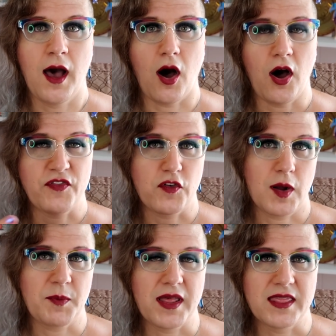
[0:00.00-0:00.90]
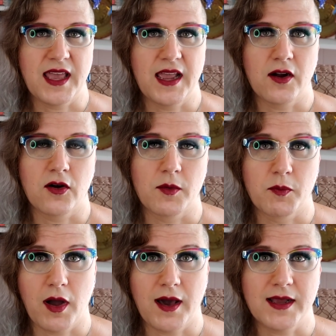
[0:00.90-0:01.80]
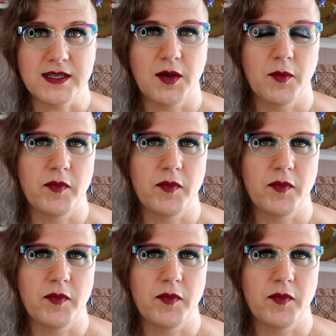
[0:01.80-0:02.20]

offer up their product